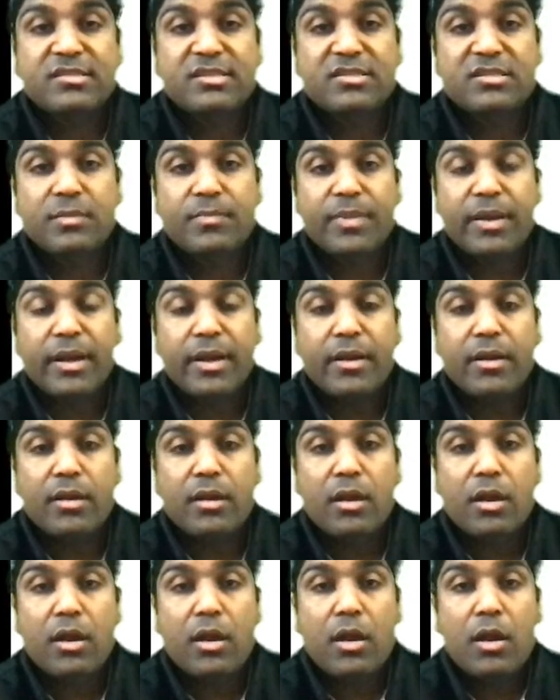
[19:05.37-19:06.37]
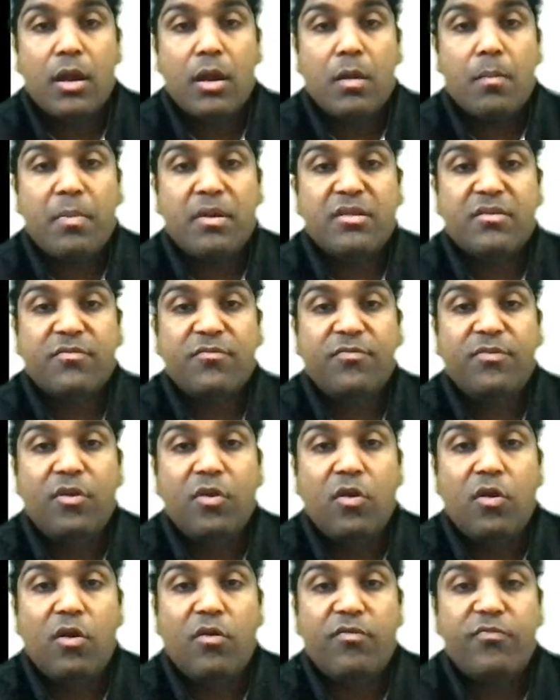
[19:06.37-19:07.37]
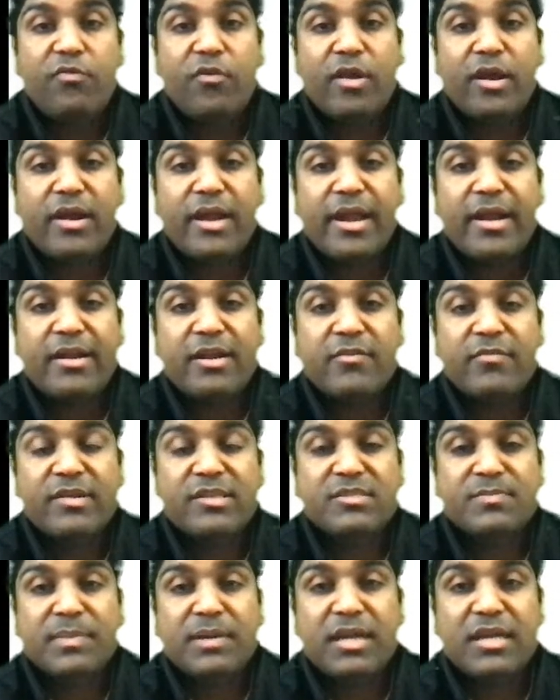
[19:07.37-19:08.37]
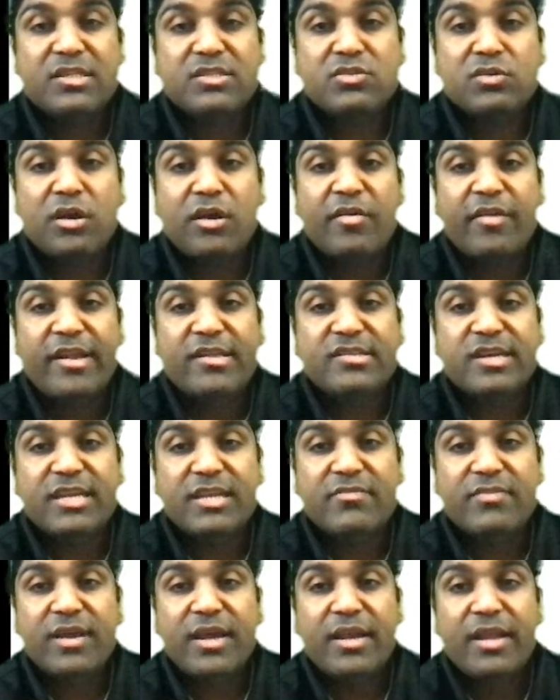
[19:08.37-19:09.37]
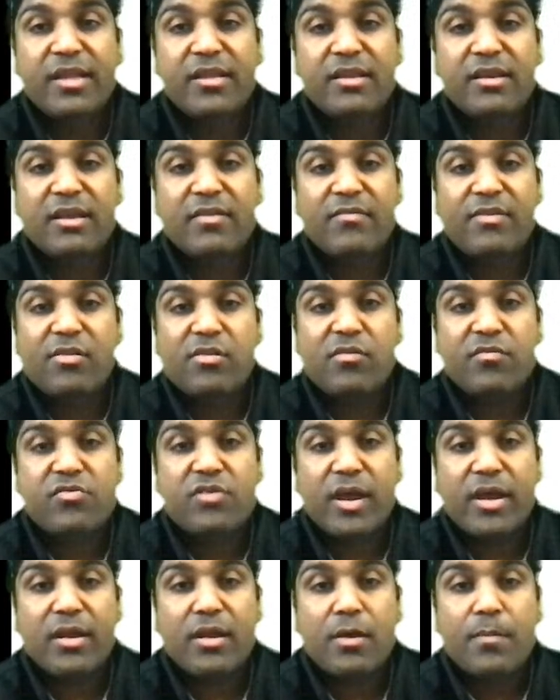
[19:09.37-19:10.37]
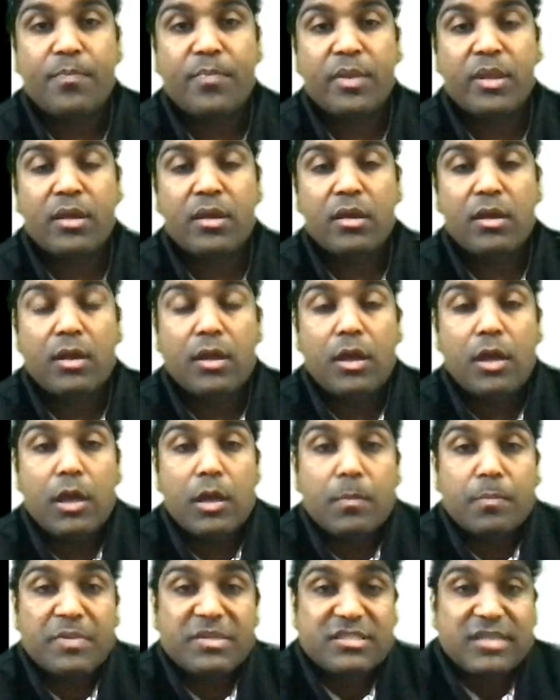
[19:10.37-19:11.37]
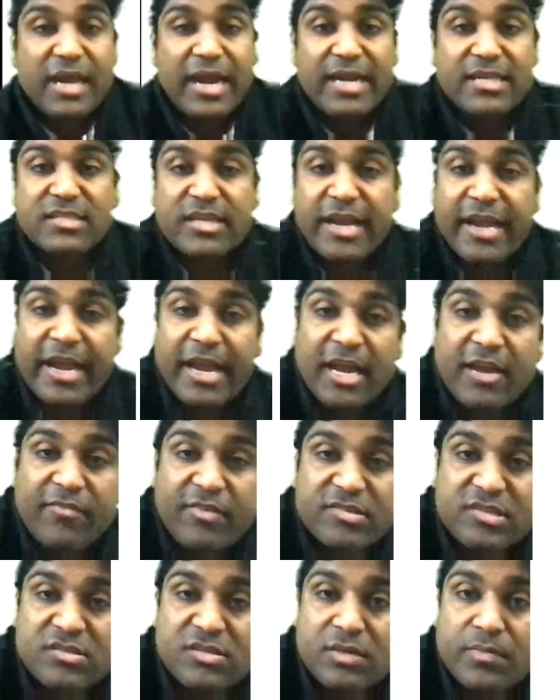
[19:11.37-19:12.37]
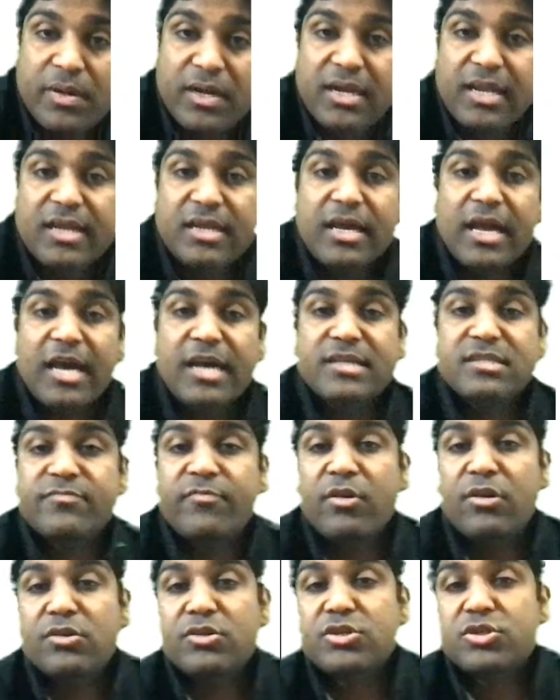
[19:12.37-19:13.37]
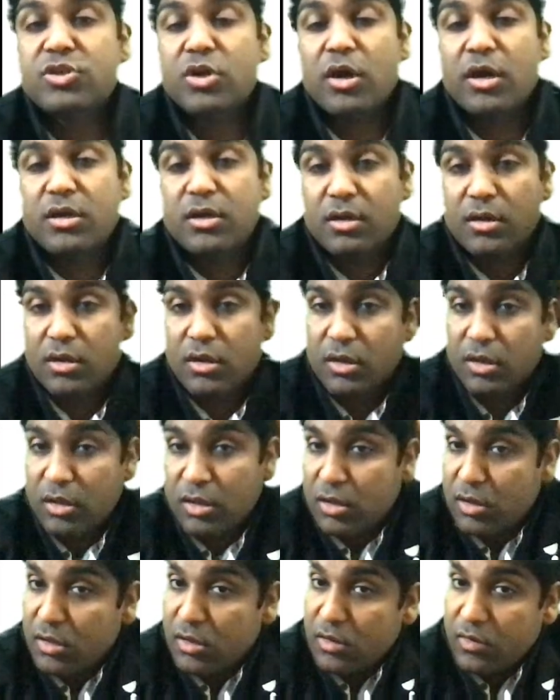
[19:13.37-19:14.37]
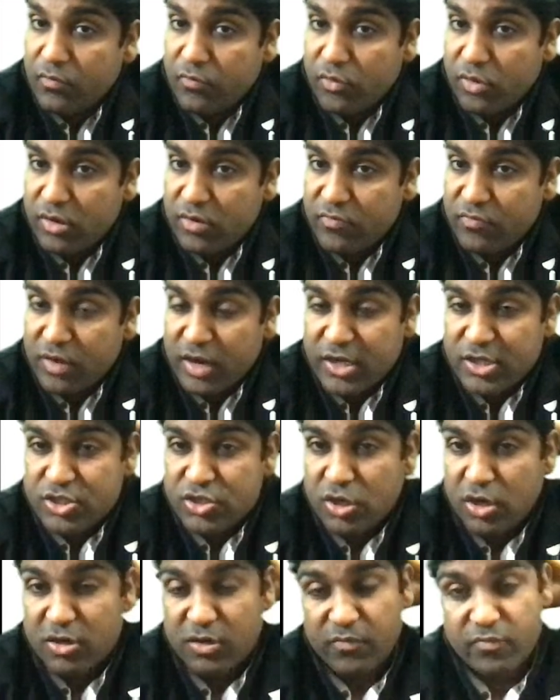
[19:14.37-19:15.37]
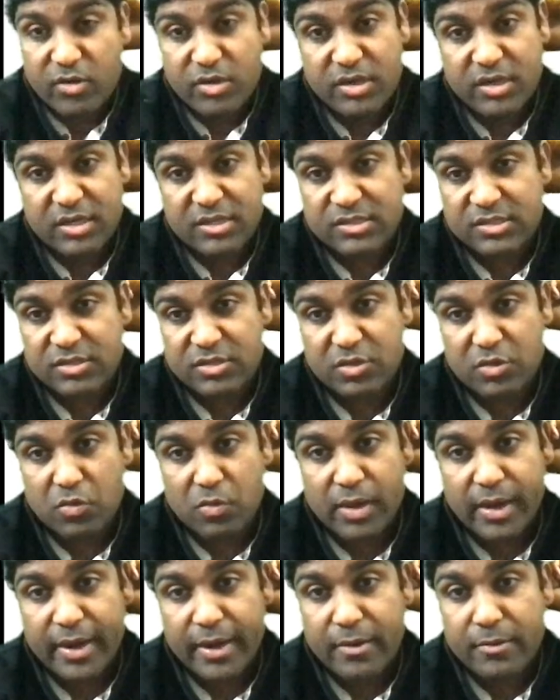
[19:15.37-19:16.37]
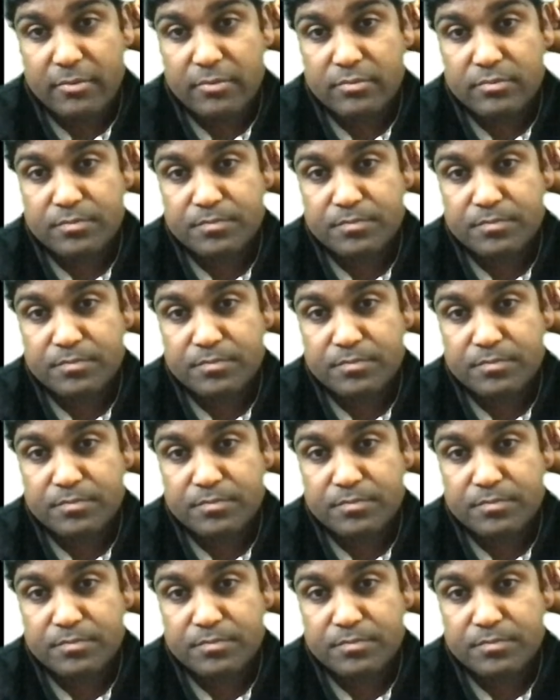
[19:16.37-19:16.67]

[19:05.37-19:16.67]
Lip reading: disappeared. But the flow of foreign direct investment has not reached anywhere near the levels of China. Besides, infrastructure building has fallen far short of what it is required.